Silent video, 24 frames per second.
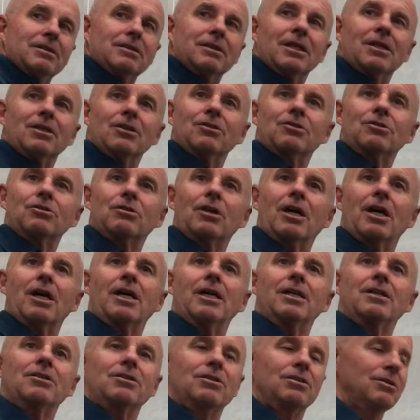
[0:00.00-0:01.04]
That you're
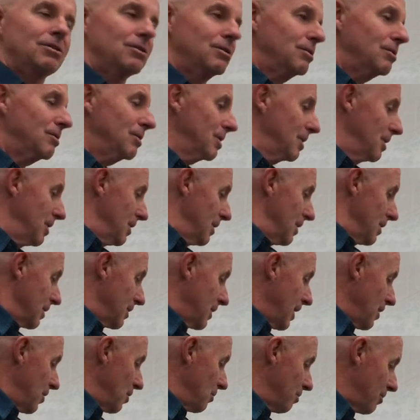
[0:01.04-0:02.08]
trying to
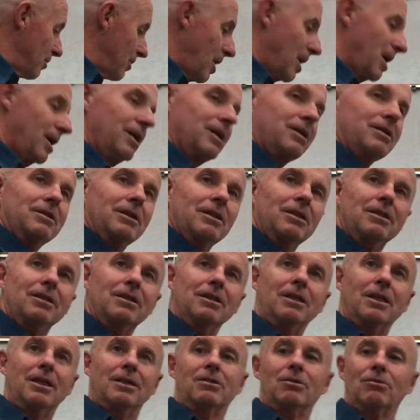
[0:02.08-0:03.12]
get your product
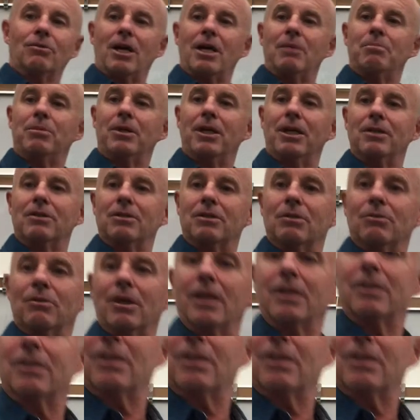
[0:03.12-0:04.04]
at the right place at the right